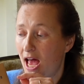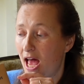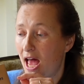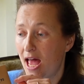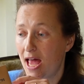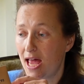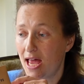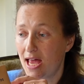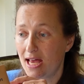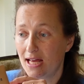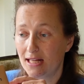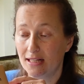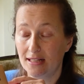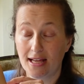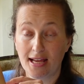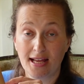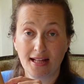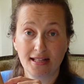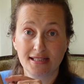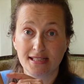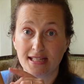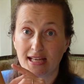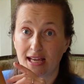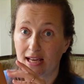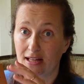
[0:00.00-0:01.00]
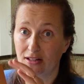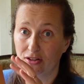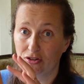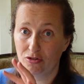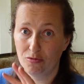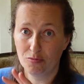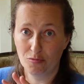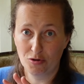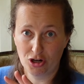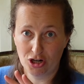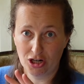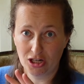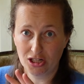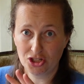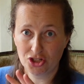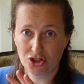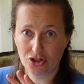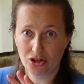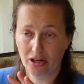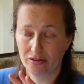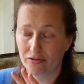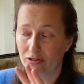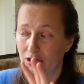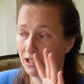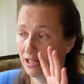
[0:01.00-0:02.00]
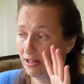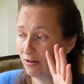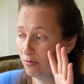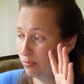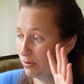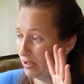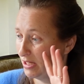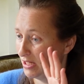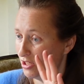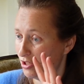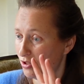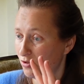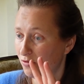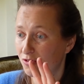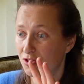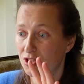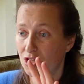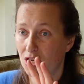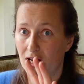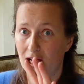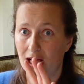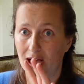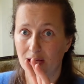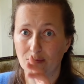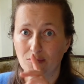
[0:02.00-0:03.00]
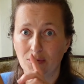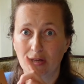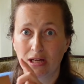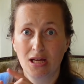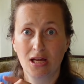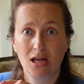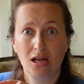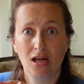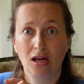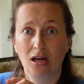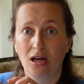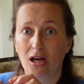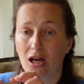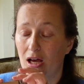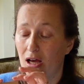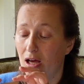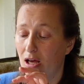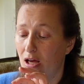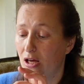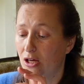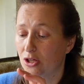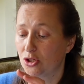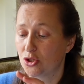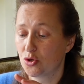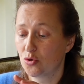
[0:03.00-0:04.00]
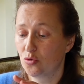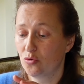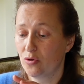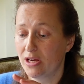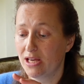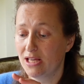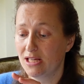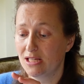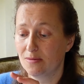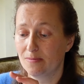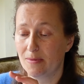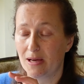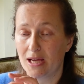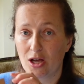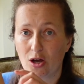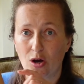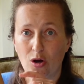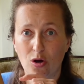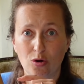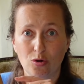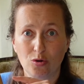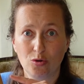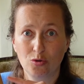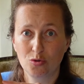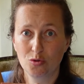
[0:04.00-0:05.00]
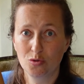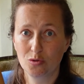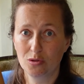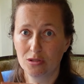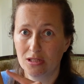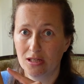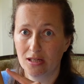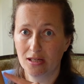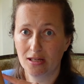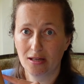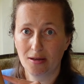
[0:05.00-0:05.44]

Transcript: And at the end of March, I will have plenty of time to raise my own